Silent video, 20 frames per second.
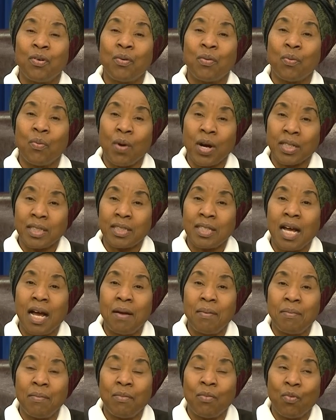what
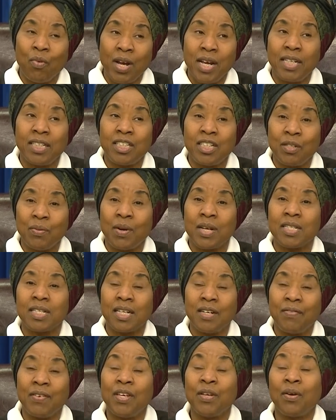time when she was
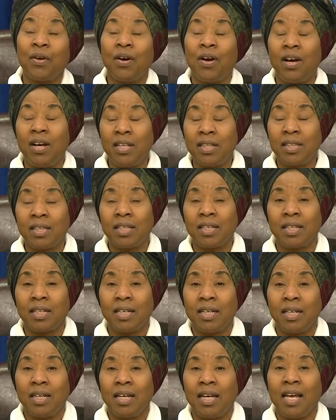leaving earth,
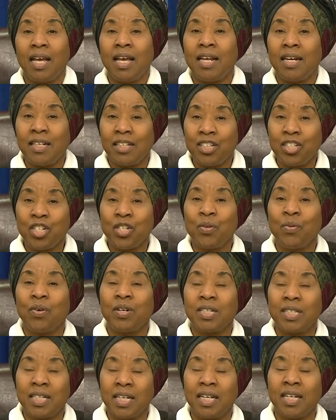and she
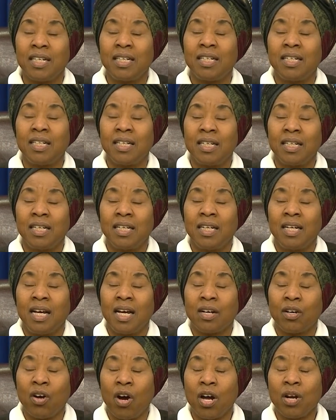wanted,
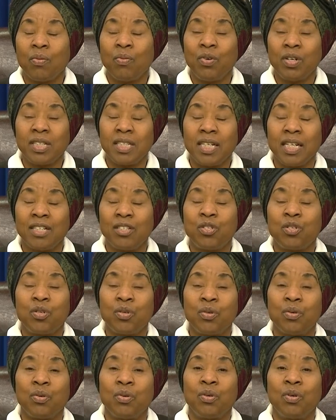God wanted
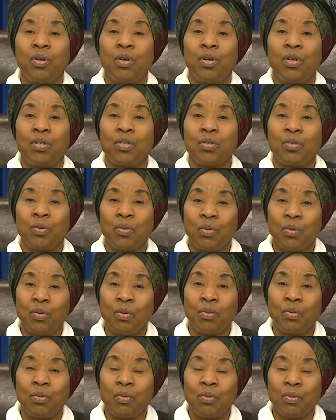to,
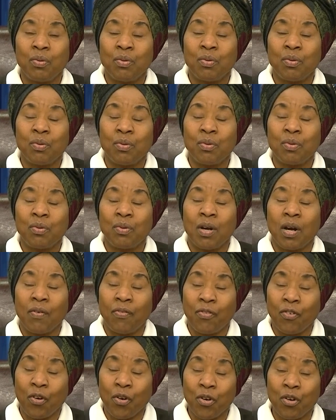to,
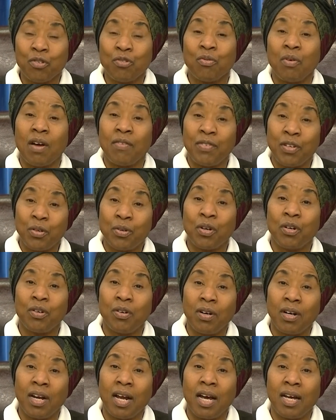for her to have
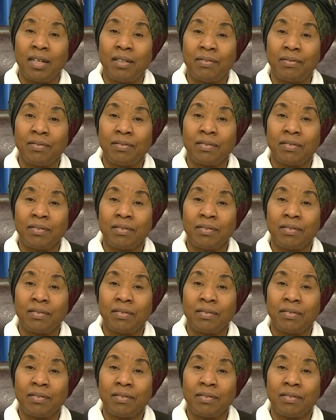eternal life.